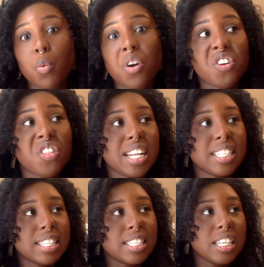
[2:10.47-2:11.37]
whether that's
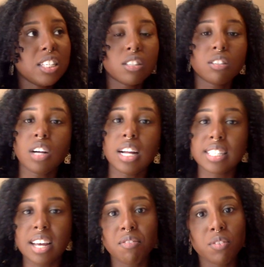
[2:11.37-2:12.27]
a TESOL, a
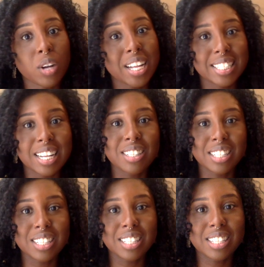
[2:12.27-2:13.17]
TEFL, a CELTA.